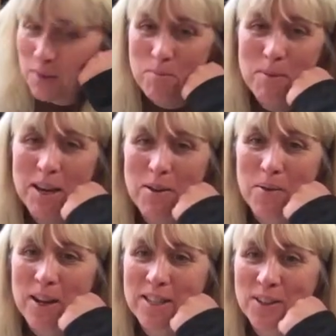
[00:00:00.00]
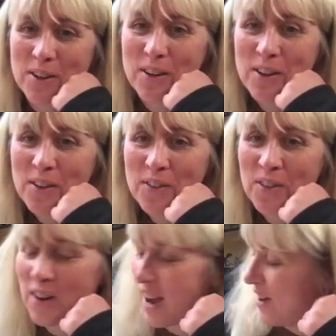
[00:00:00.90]
Mini Eraser for
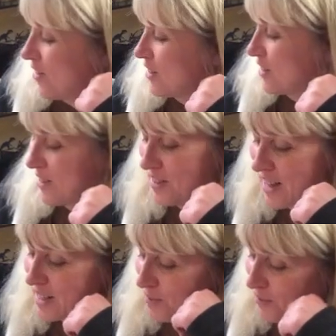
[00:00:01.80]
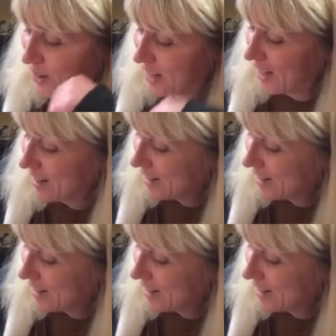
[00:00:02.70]
hours. That's funny.